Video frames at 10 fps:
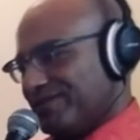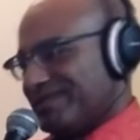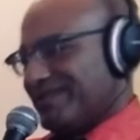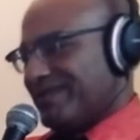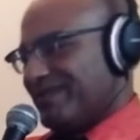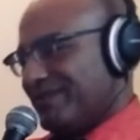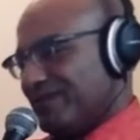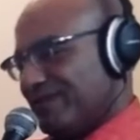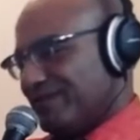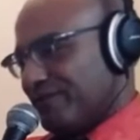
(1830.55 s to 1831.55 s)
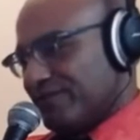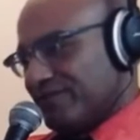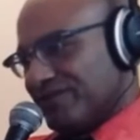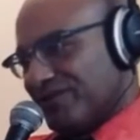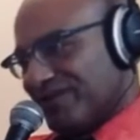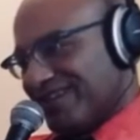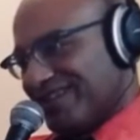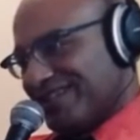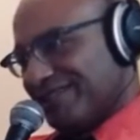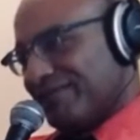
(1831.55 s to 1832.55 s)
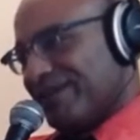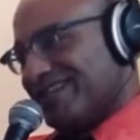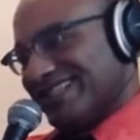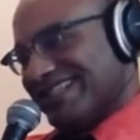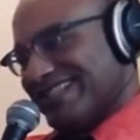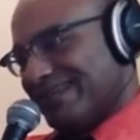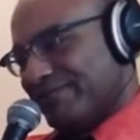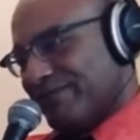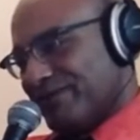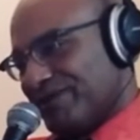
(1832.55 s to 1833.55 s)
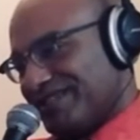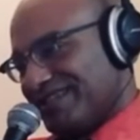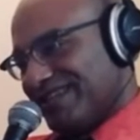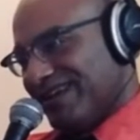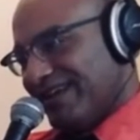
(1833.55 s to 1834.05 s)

stubby human informed Luke in a surprisingly deep voice.